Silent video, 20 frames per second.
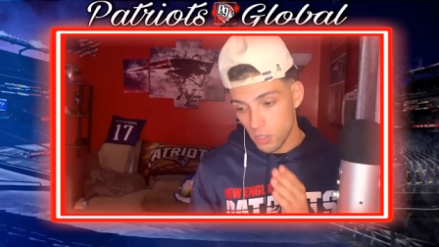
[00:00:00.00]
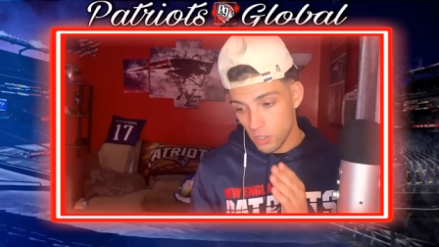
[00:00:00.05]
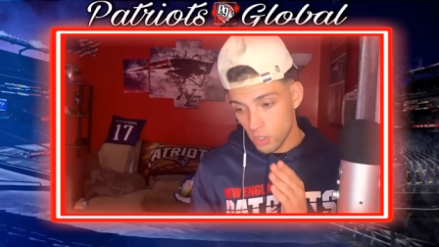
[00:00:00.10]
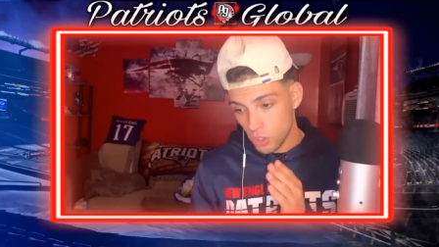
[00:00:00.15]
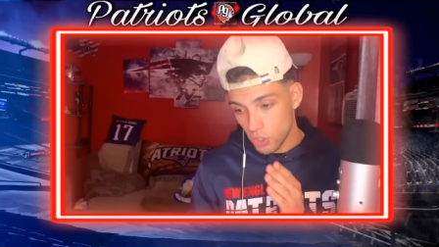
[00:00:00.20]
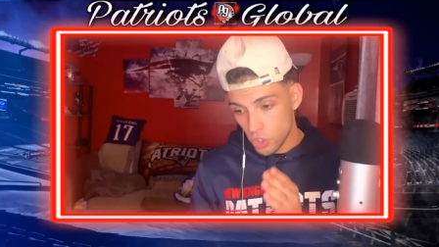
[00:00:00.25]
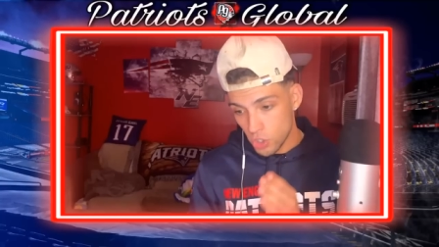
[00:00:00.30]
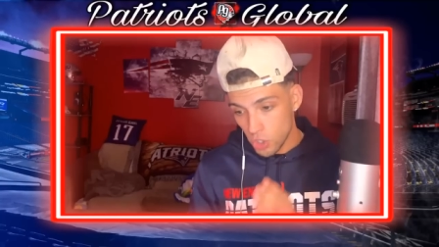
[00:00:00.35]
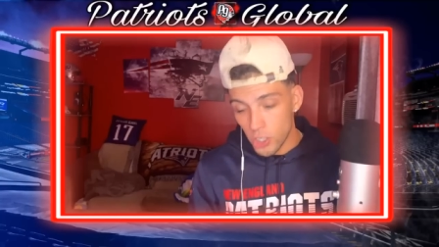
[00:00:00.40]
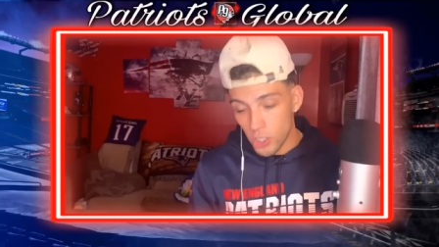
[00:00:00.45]

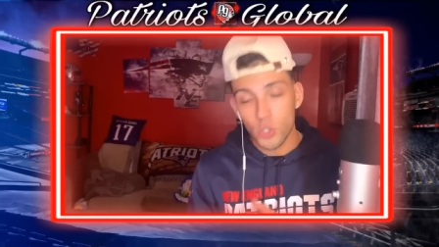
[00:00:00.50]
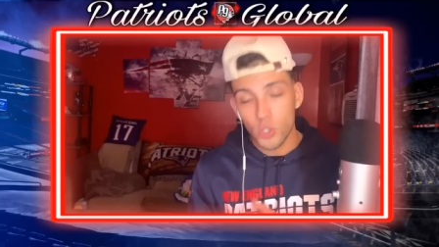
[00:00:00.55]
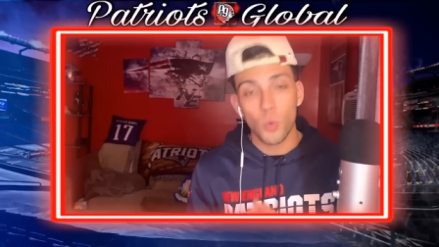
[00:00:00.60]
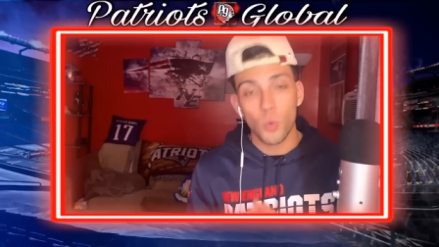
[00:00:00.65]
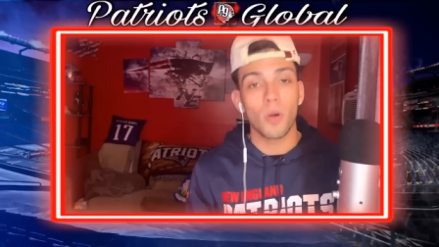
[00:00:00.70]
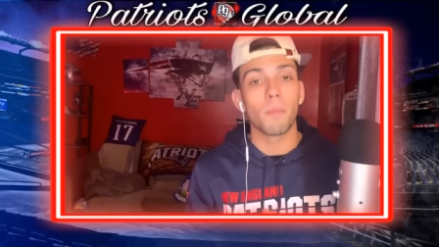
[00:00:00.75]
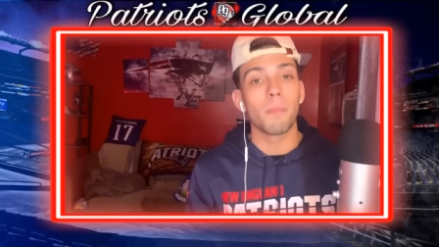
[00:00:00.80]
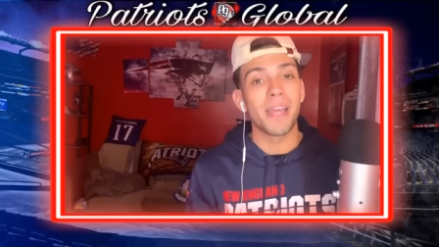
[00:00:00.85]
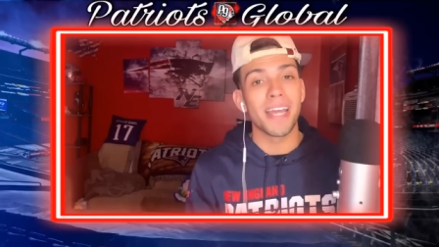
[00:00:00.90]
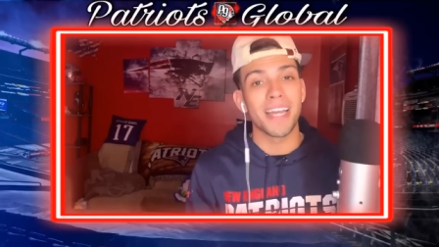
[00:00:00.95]
shut
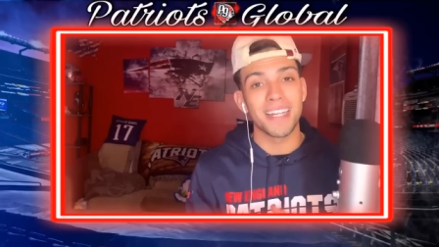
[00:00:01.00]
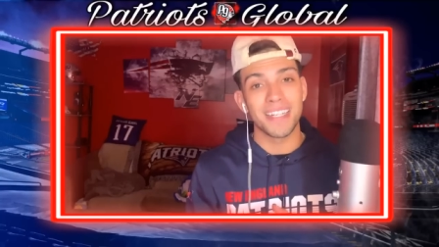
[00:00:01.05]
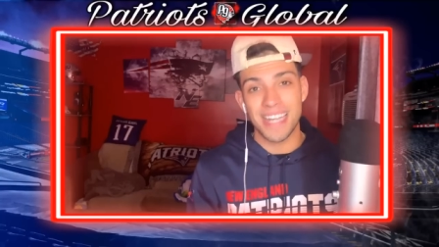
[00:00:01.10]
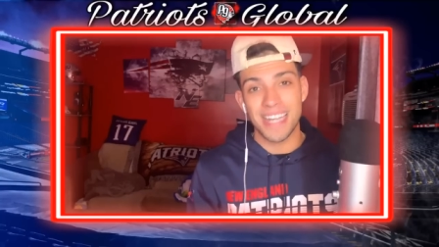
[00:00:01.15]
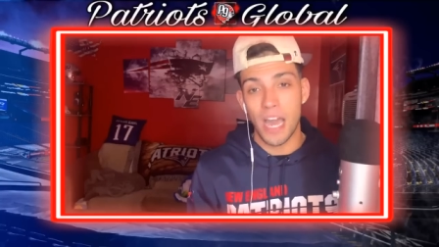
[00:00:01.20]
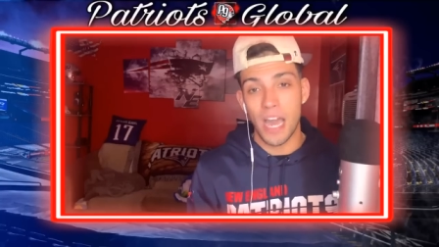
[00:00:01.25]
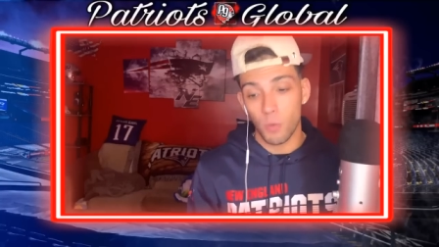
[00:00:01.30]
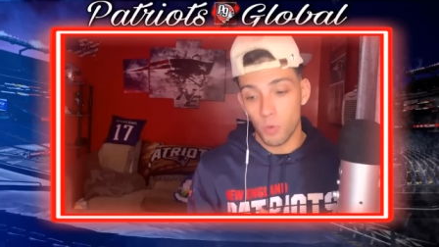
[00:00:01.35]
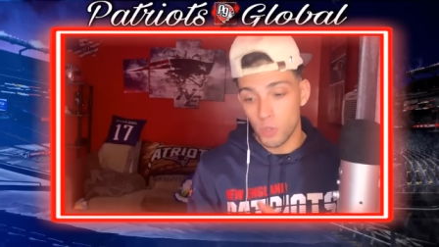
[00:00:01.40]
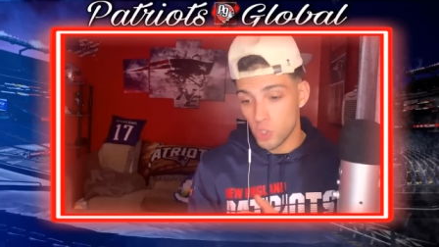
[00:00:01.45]
your man
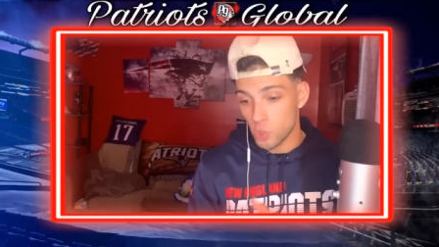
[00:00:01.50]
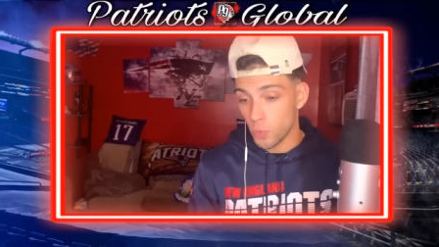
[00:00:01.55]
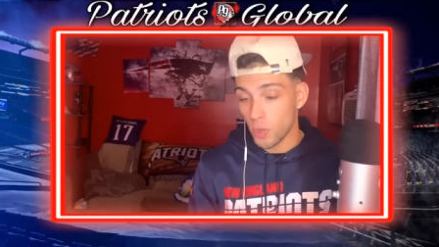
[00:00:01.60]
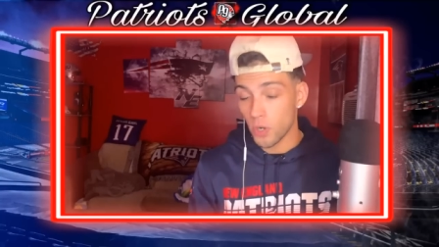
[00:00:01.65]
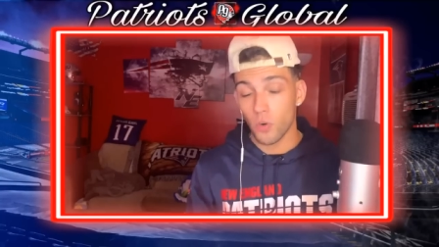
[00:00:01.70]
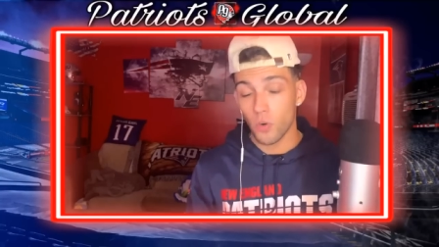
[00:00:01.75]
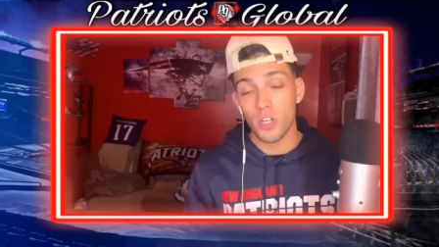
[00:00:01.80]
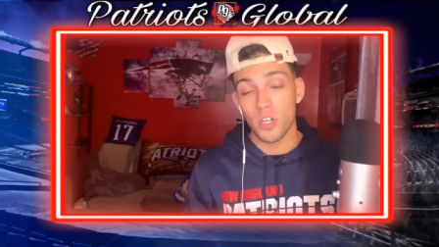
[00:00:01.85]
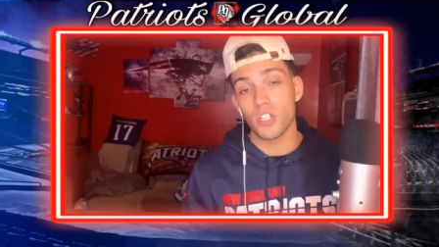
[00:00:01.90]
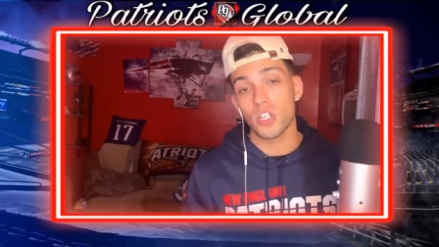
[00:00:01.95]
down, which is what
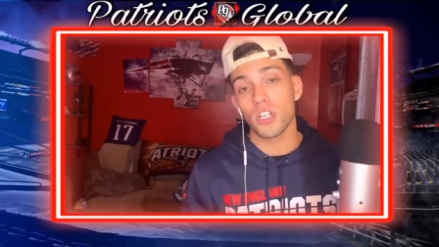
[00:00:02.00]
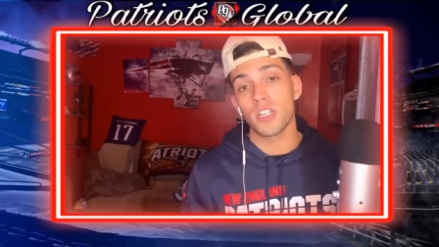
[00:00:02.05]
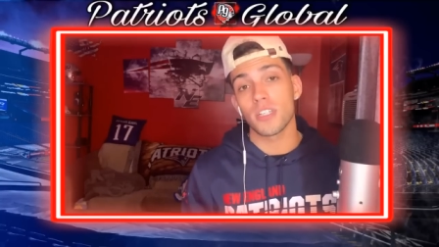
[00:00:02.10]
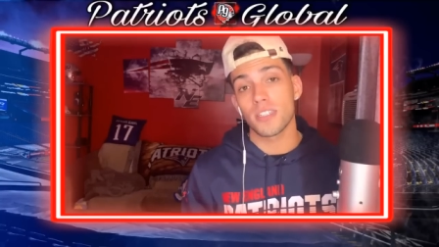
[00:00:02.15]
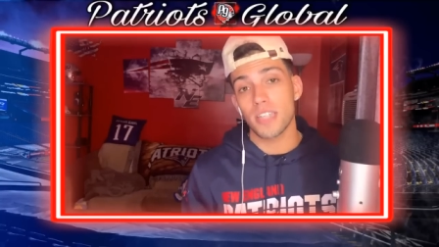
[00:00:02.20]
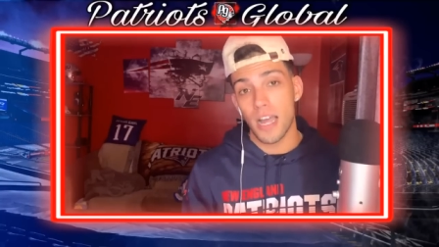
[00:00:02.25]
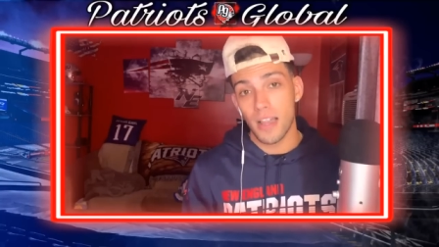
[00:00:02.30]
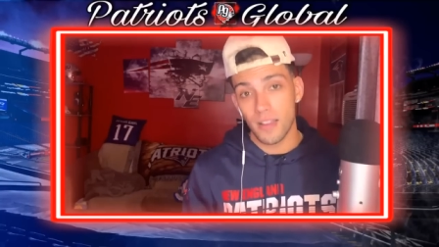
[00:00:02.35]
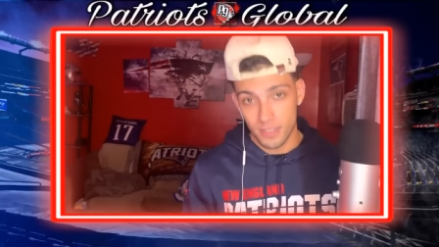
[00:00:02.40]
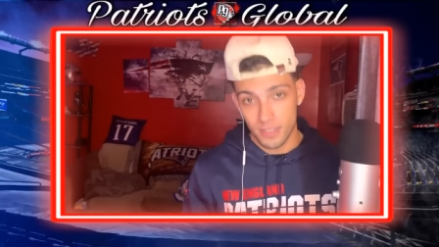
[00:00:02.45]
Christian
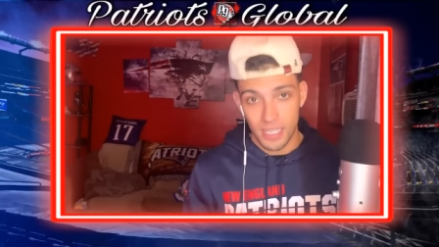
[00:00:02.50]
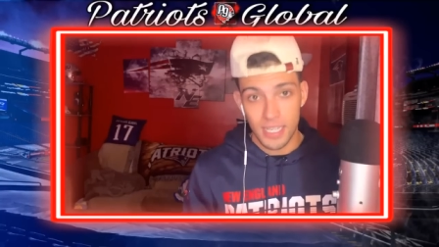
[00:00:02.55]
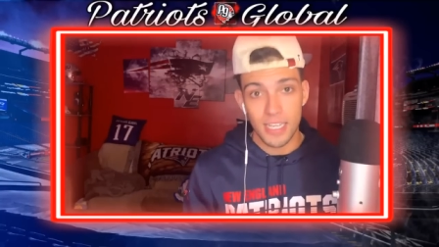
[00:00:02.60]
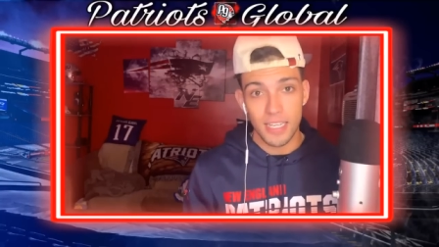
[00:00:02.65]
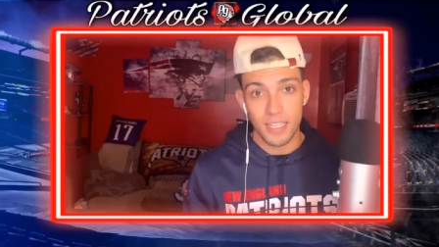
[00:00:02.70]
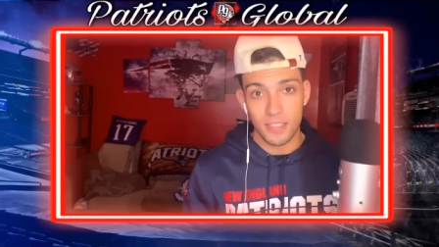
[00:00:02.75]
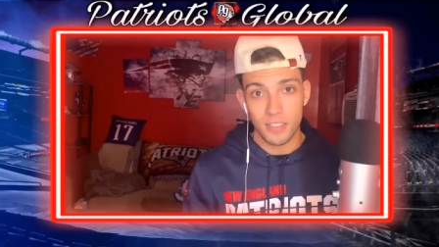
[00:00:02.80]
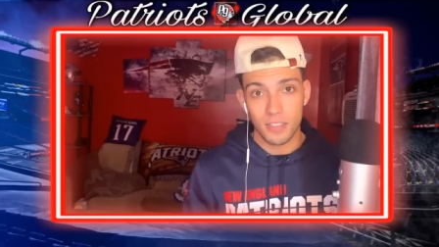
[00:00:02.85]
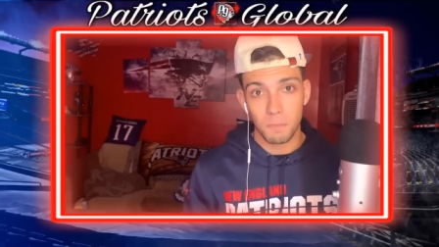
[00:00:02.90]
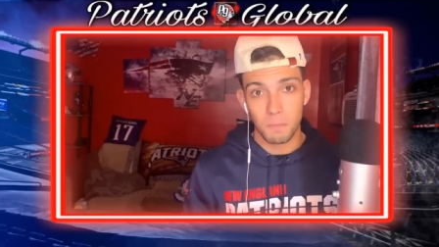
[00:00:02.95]
Gonzalez
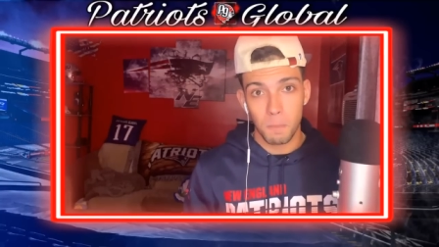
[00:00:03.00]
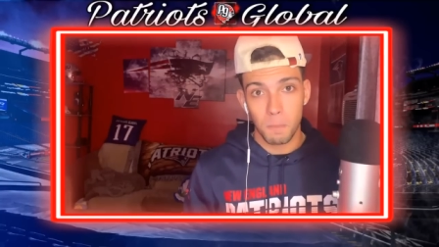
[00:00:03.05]
is,